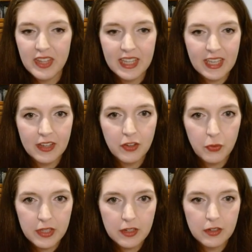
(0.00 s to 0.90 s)
It can't
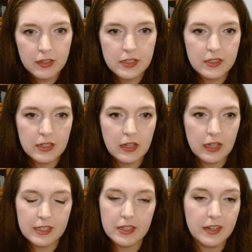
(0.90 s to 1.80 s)
go here because
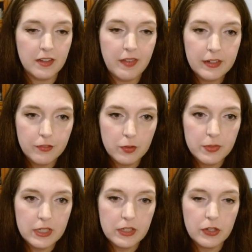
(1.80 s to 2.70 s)
it's not defended from
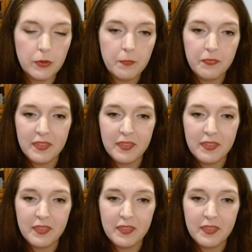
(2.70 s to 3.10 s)
c2.